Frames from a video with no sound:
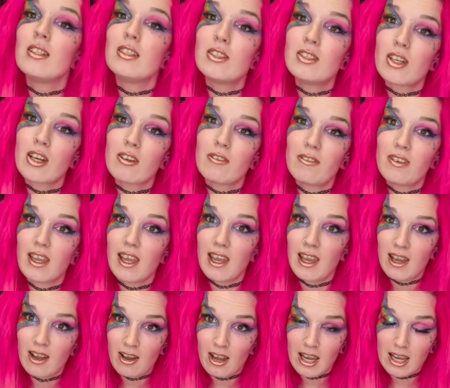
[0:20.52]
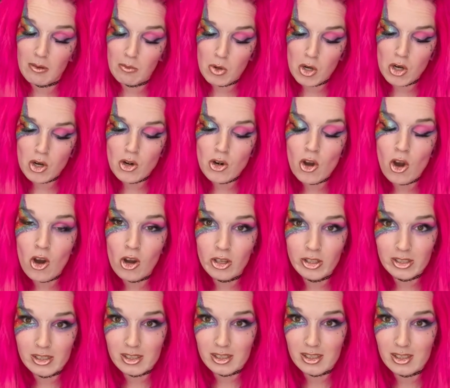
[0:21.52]
Don't forget, I am
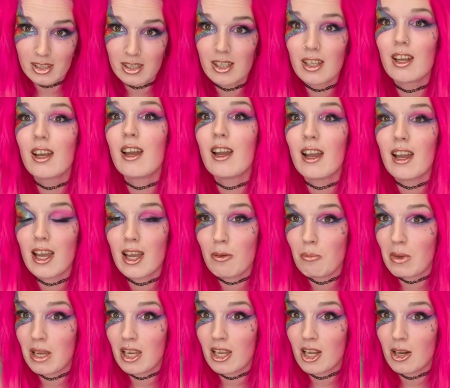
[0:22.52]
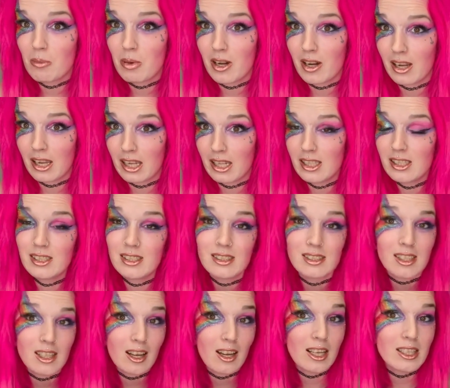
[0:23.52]
not a makeup
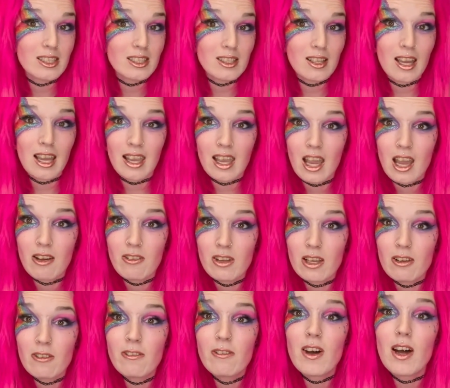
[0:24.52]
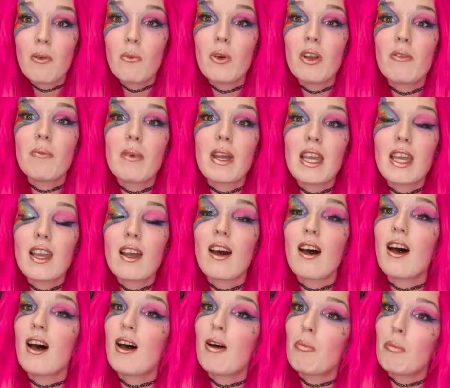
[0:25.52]
artist. I just like having fun with
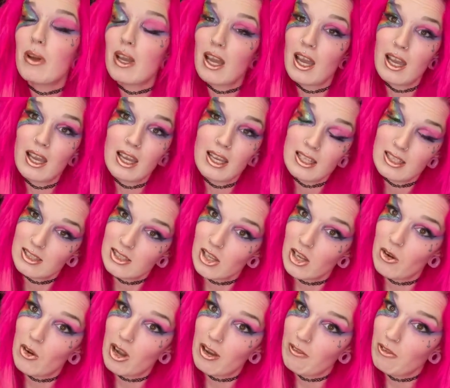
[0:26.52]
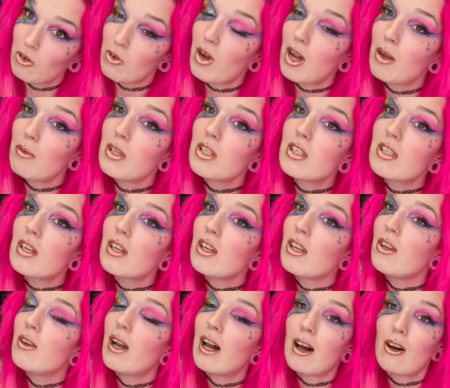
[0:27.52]
makeup, and so I thought I would show
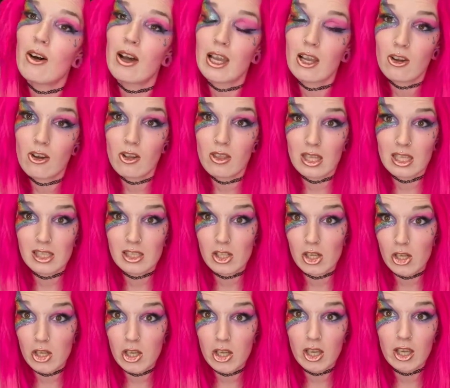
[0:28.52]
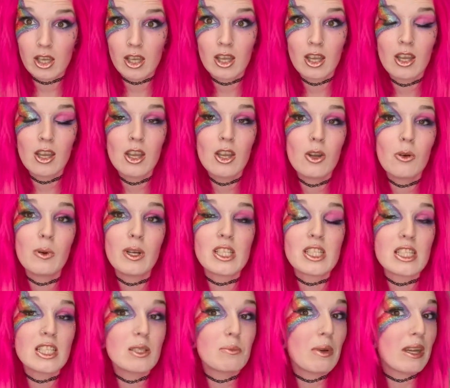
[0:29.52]
you how I got this look, which
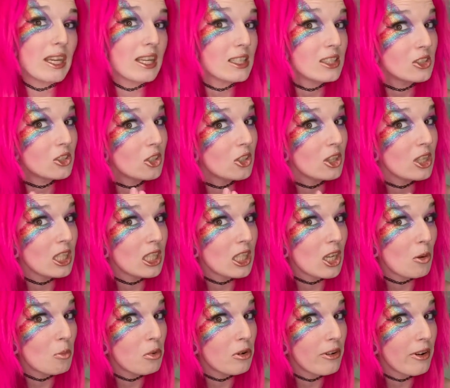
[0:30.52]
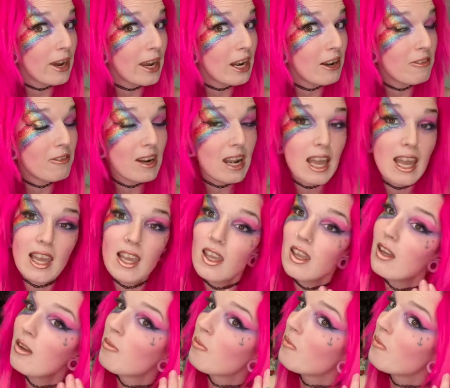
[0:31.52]
is based on the Pride flag